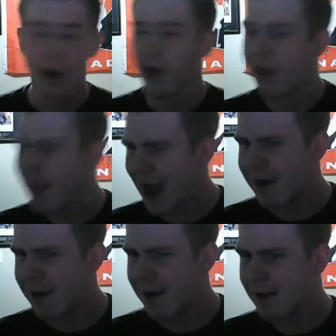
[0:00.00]

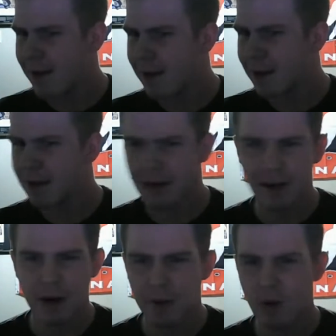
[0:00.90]
than the
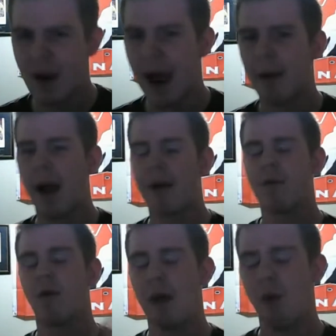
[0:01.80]
WWE.
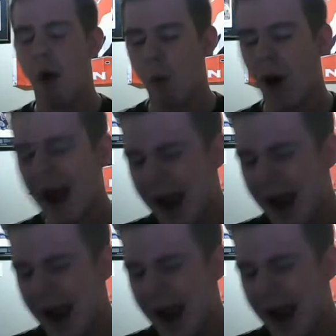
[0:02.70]
And why I